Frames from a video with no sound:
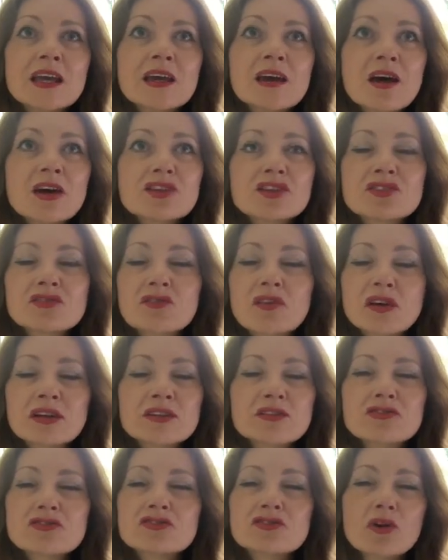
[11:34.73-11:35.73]
I just find it
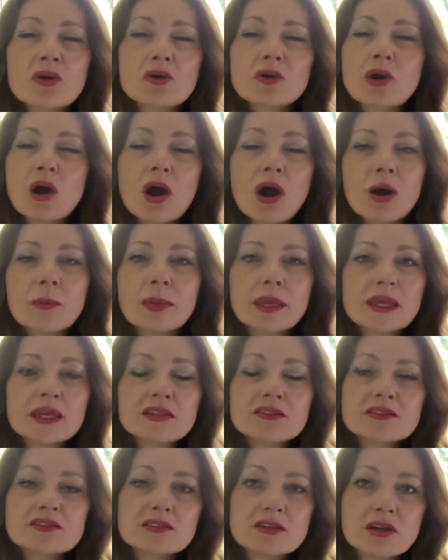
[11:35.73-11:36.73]
so calming.
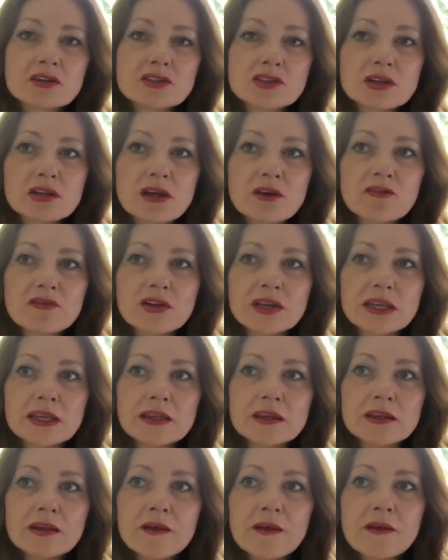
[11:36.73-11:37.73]
It's such a
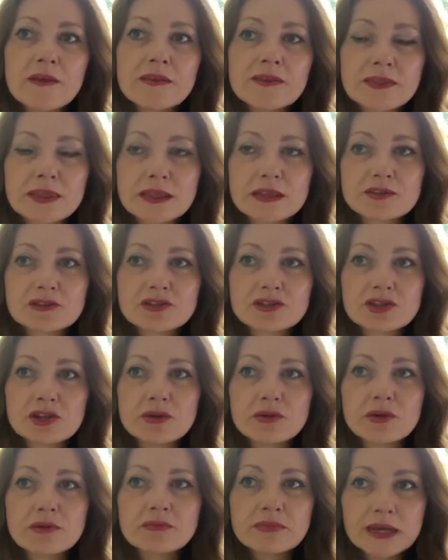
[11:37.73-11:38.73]
lovely thing to do.
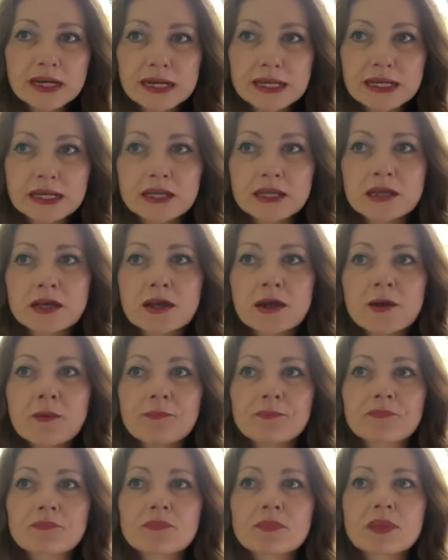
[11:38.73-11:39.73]
It really
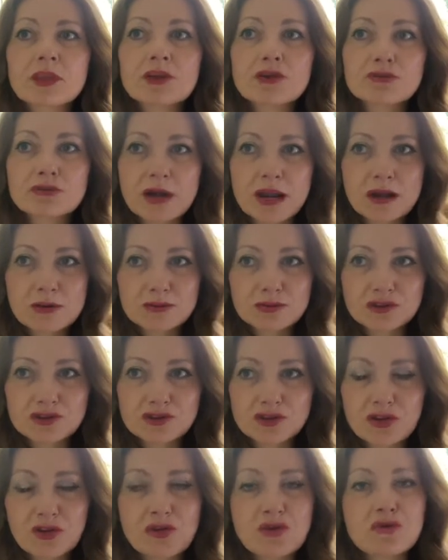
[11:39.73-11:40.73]
grounds
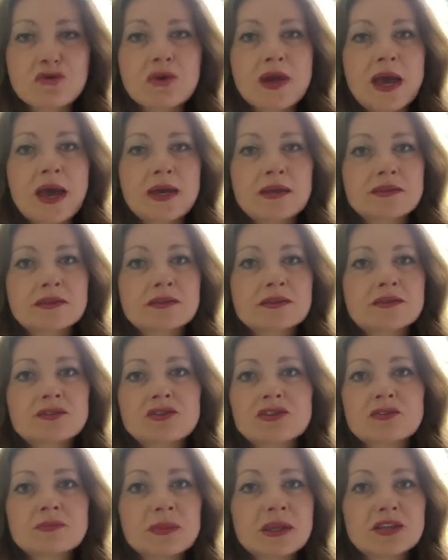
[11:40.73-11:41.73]
you and
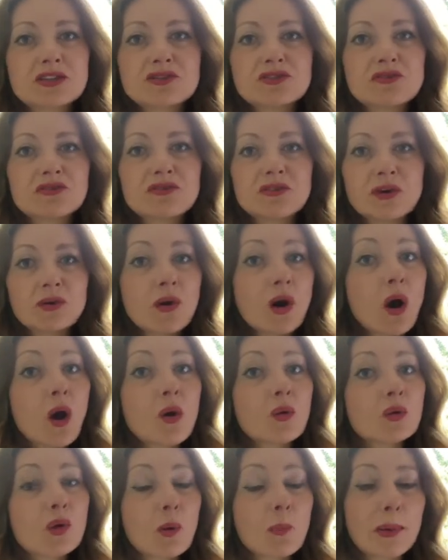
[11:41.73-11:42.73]
just makes you feel a
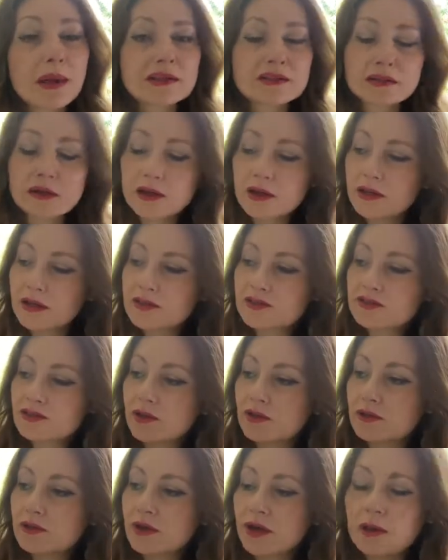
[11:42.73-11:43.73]
whole lot better.
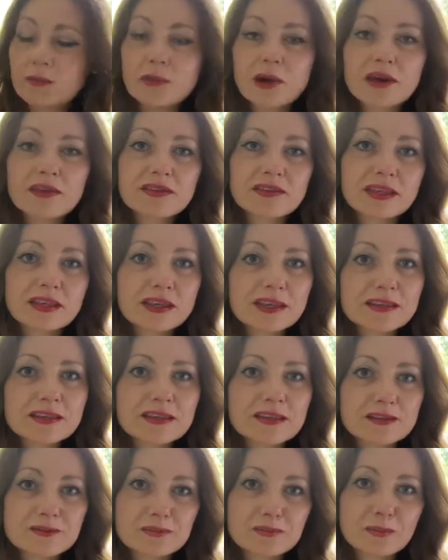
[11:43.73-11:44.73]
So I think
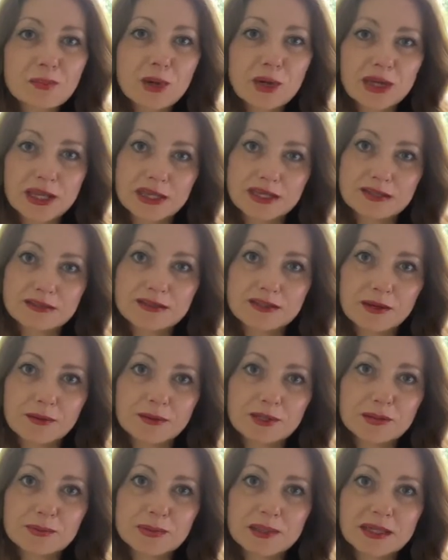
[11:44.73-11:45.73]
this book is going
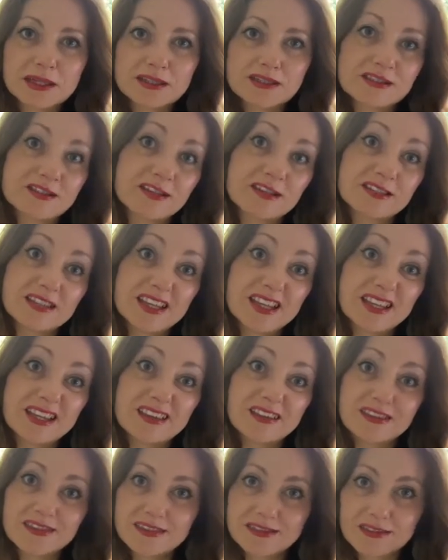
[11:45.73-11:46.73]
to be discussing
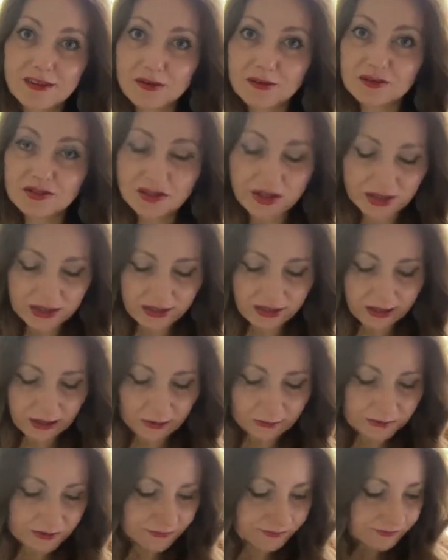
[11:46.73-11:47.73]
those kind of
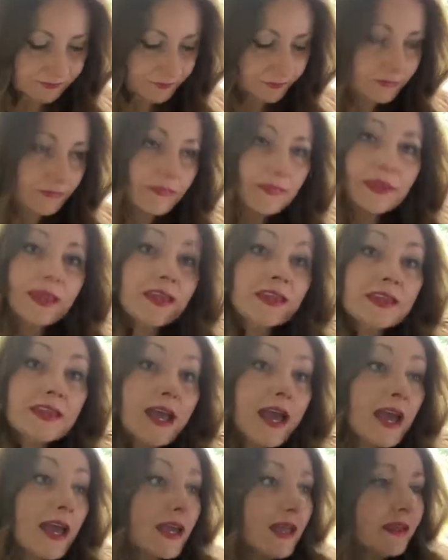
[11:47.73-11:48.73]
themes.
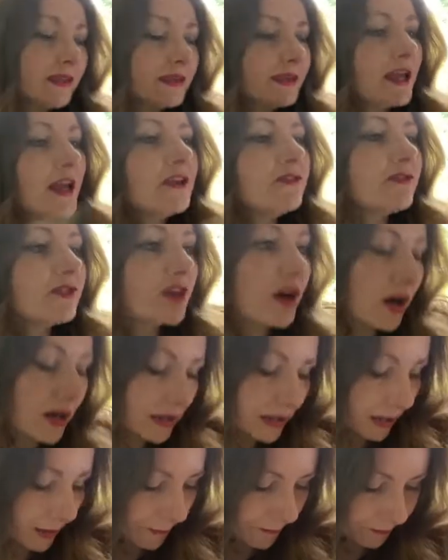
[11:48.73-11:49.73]
Yay for
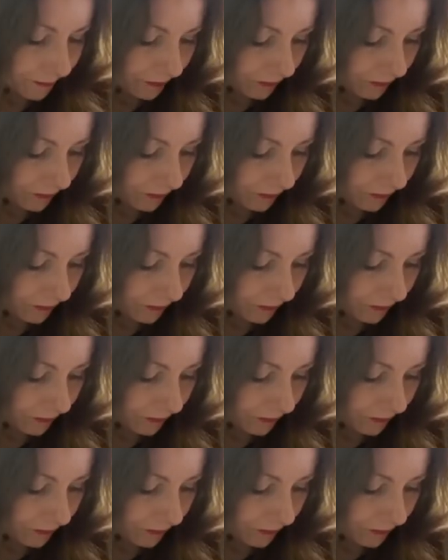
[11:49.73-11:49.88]
gardening.